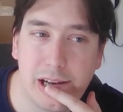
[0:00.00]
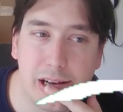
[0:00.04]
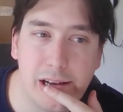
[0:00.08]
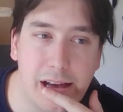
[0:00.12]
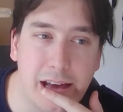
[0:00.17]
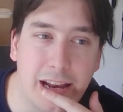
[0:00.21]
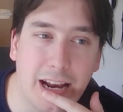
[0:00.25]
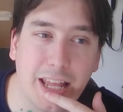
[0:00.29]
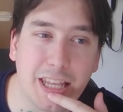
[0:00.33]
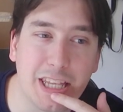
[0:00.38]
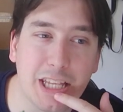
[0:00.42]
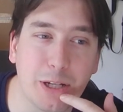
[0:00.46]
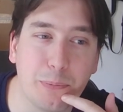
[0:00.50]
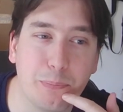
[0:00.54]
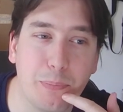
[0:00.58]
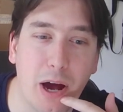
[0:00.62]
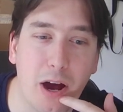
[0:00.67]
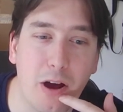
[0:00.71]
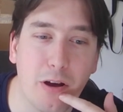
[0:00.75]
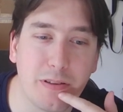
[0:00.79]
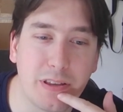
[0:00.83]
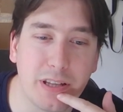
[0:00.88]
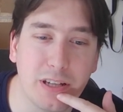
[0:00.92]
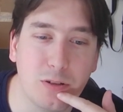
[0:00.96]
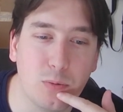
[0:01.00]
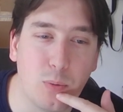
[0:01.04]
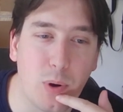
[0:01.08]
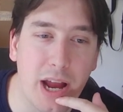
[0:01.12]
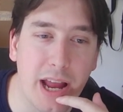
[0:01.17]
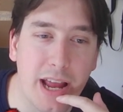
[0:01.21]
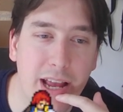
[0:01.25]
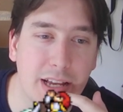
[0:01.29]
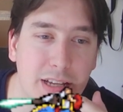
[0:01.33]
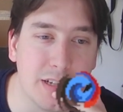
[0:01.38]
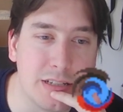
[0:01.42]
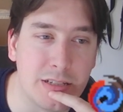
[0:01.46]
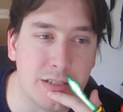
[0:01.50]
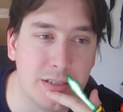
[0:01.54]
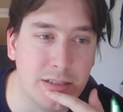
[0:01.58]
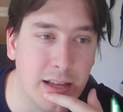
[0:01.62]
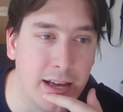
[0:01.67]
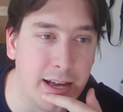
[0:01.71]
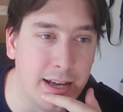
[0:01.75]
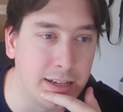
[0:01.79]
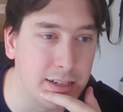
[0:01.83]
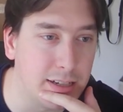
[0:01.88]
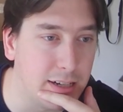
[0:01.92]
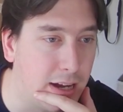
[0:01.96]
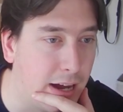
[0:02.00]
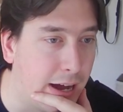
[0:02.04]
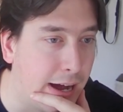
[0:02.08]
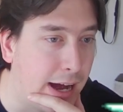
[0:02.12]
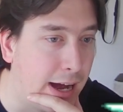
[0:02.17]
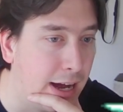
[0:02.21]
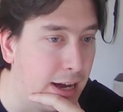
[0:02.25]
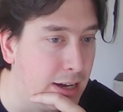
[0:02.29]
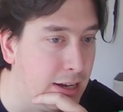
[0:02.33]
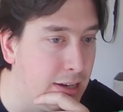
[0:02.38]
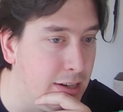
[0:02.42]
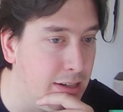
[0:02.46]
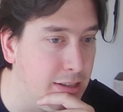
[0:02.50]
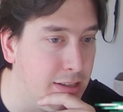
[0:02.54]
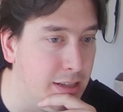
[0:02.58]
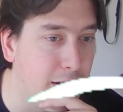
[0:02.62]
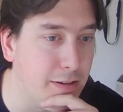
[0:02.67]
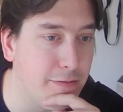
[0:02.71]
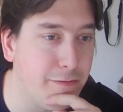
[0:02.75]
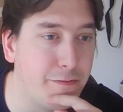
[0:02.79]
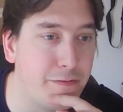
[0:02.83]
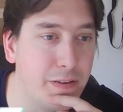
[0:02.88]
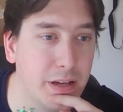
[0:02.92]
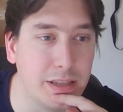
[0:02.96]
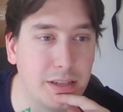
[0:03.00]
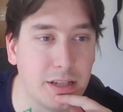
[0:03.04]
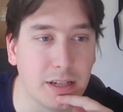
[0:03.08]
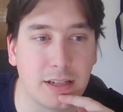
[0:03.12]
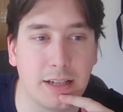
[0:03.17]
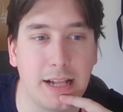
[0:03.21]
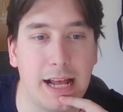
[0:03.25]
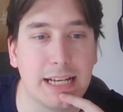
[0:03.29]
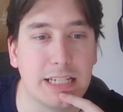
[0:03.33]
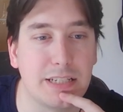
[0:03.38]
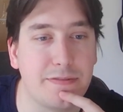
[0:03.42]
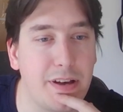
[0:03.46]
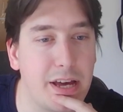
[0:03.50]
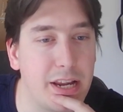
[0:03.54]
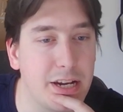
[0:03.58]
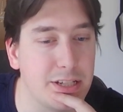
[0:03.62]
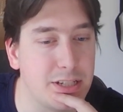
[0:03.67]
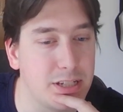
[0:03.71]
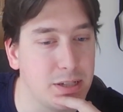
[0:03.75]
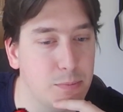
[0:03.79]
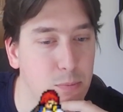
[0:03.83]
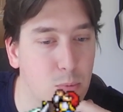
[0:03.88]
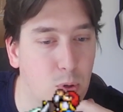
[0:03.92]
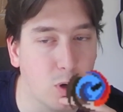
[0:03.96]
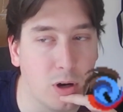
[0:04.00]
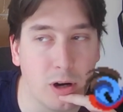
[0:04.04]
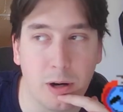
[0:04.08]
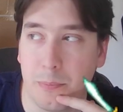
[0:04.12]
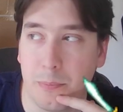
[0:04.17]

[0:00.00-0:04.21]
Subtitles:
And I think both in ways that that fit the class fantasy more.